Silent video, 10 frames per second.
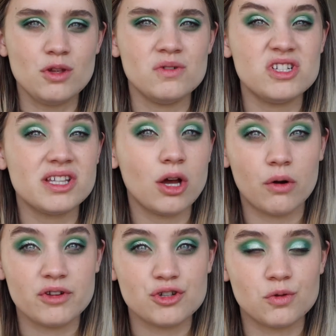
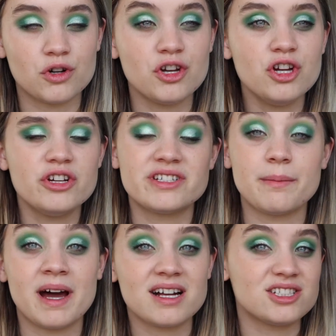So I
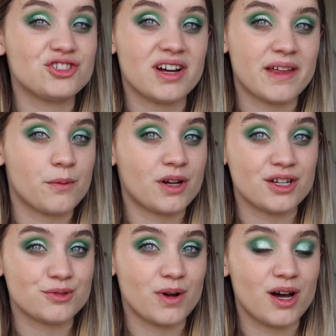might actually try that one out
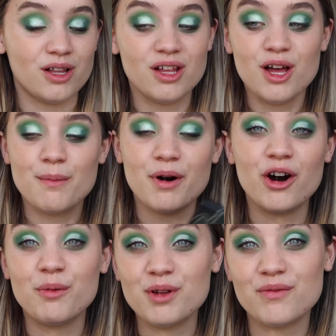as well. But I
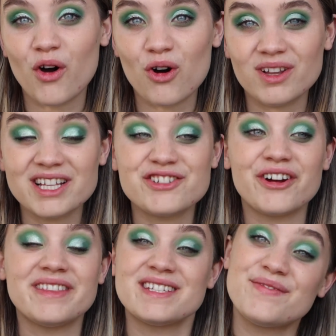hope you've all
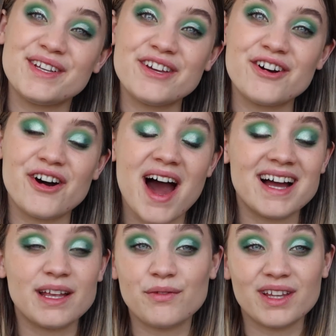enjoyed this video. I
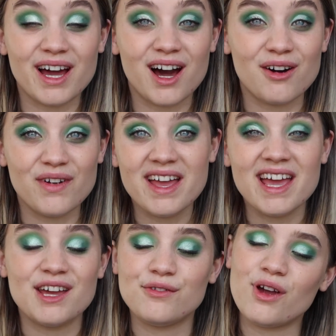definitely have.
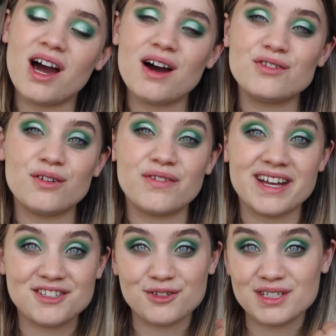If you have, don't
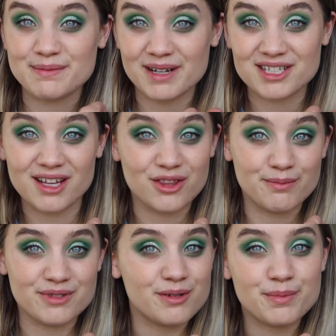forget to smash that
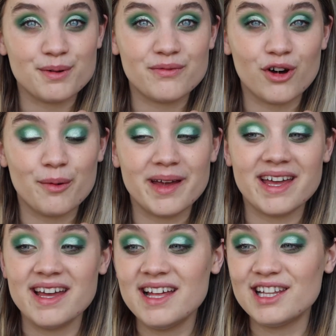thumbs up button for
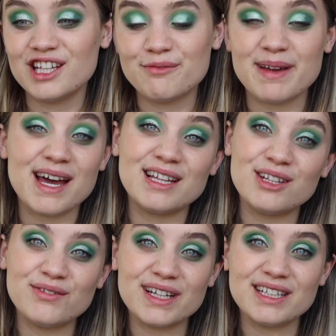me. Leave me a
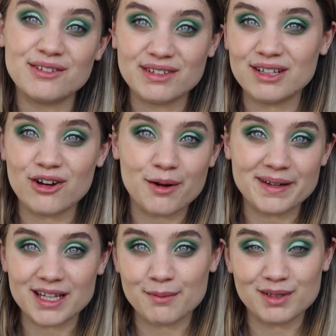lovely, lovely little
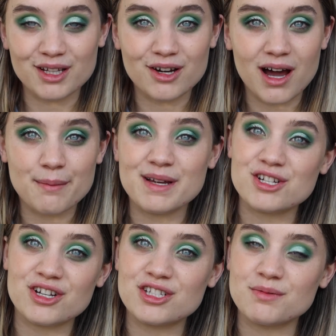comment down below. And make
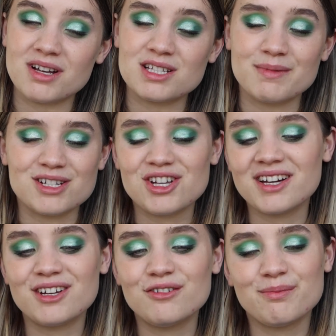sure you subscribe to my
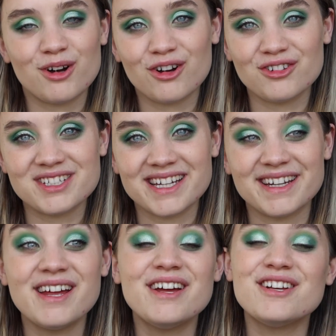channel for more content
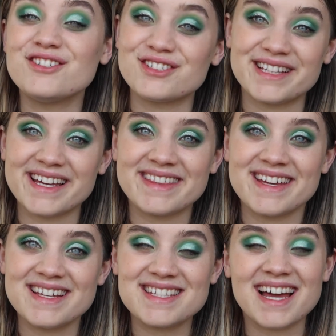just like
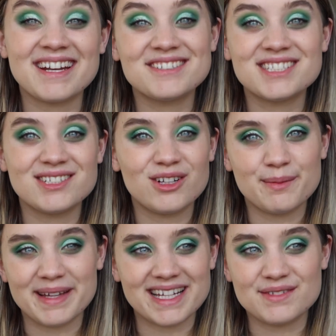this. And I'll see you all on
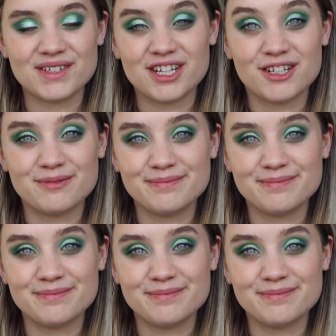my next video.